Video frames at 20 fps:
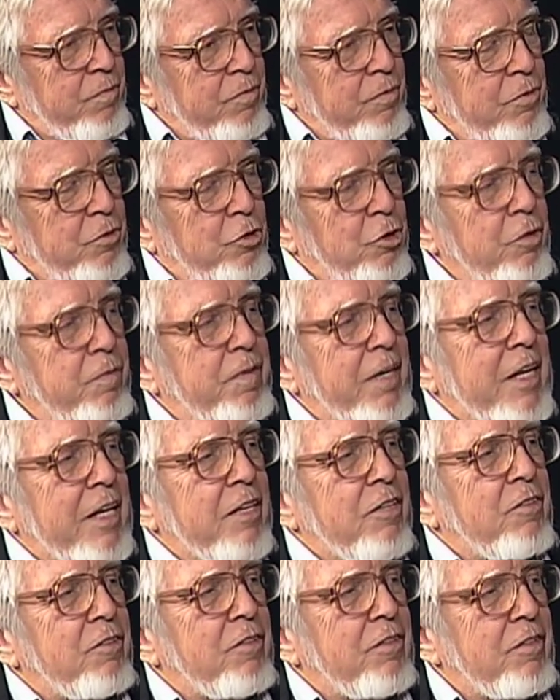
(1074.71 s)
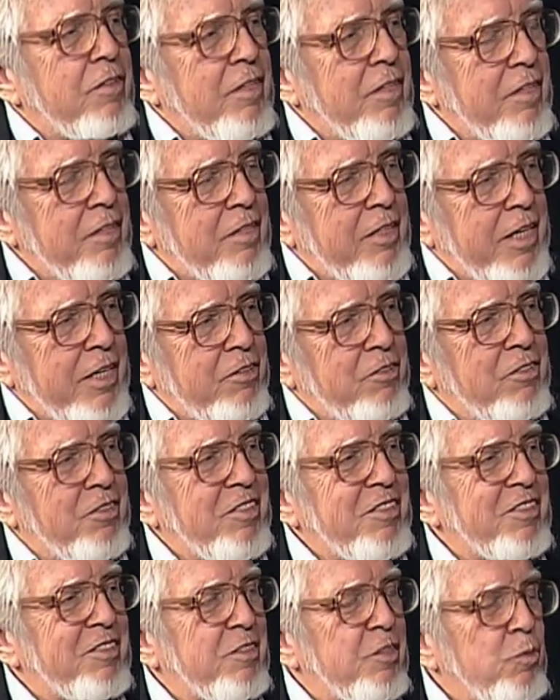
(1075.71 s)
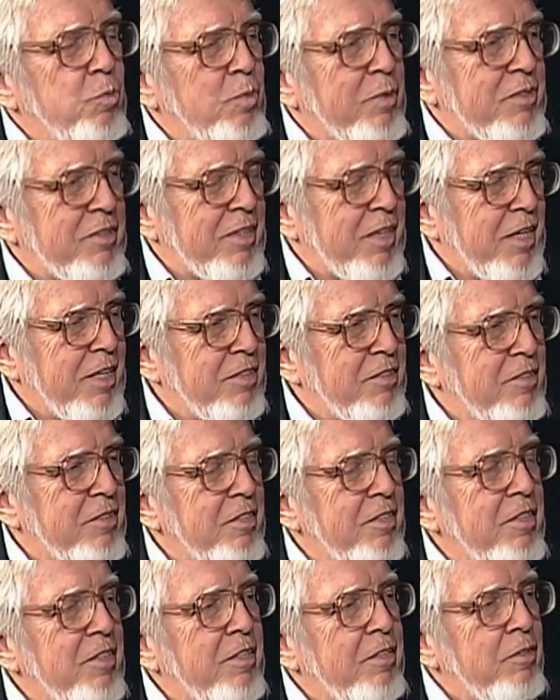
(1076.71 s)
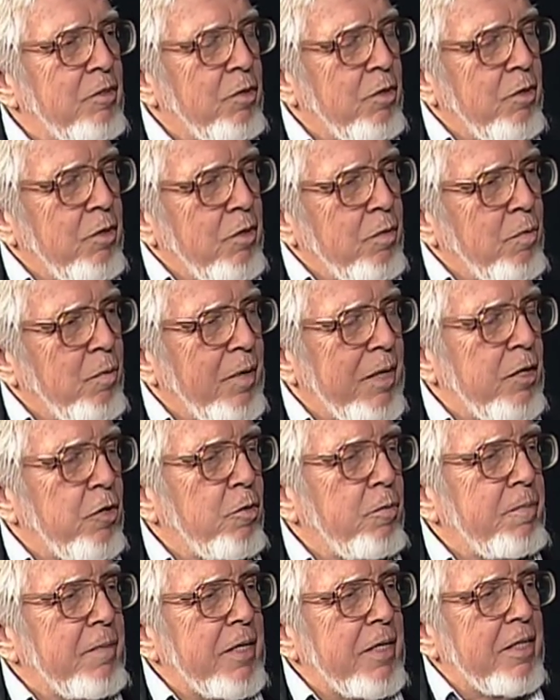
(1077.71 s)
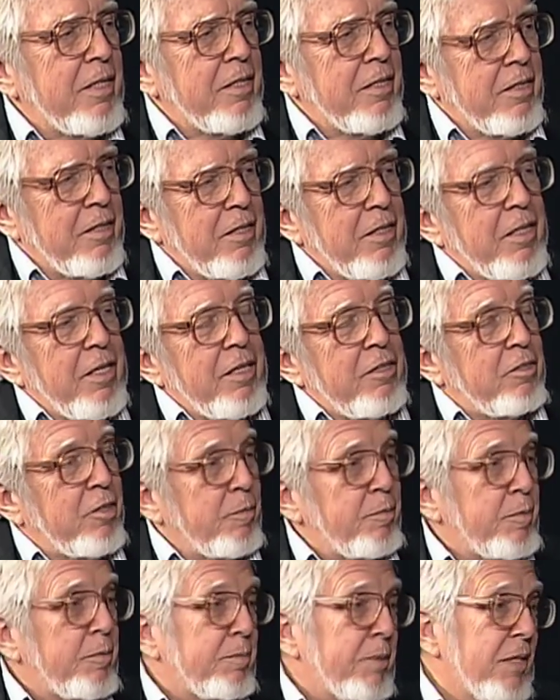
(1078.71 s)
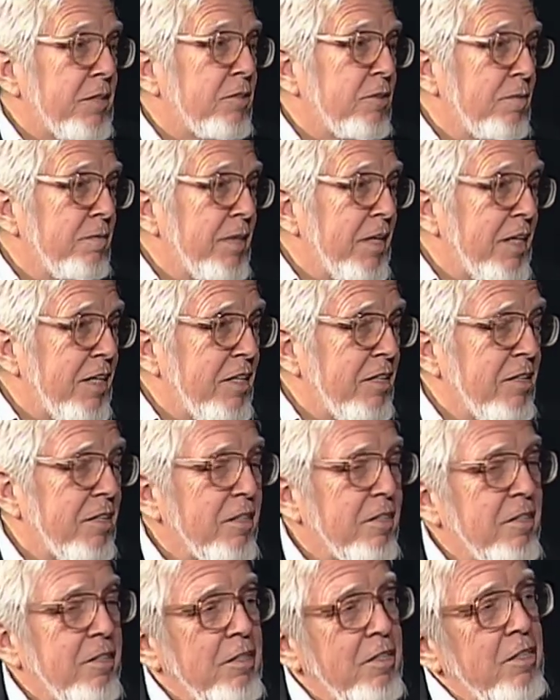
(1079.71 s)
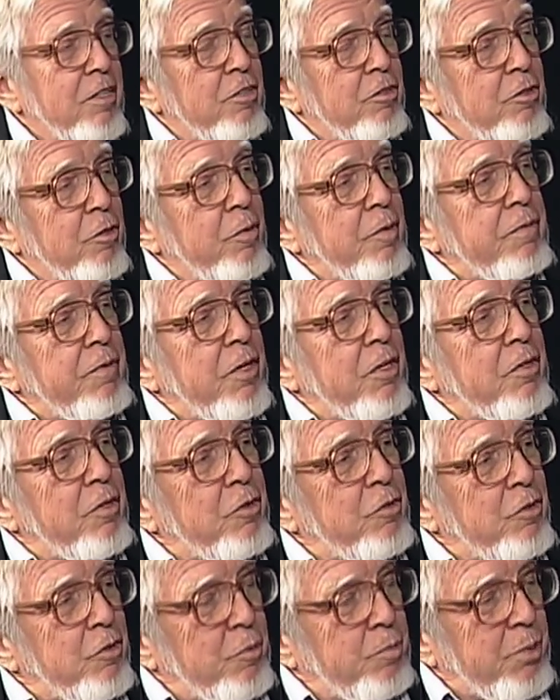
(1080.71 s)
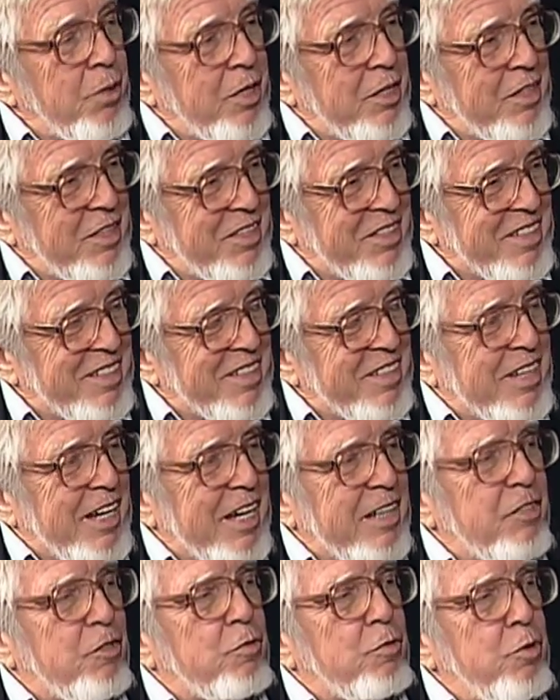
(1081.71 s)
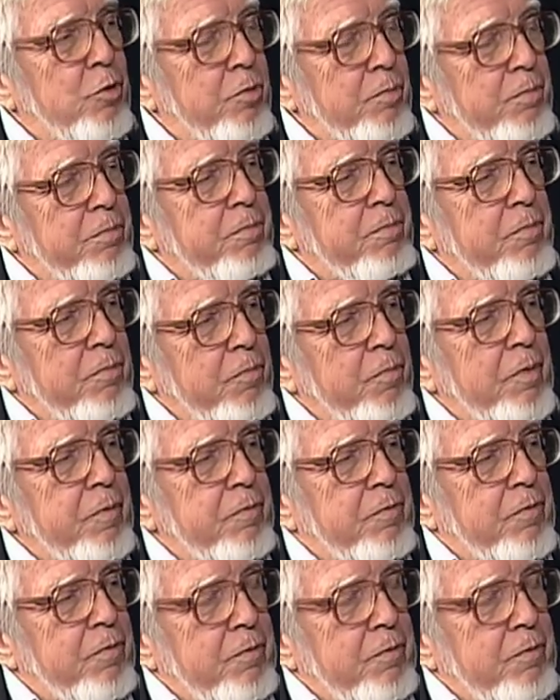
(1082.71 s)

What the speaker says: surveys in Texas and Wisconsin and Wyoming, and some in Pennsylvania. So we've also brought that group, we've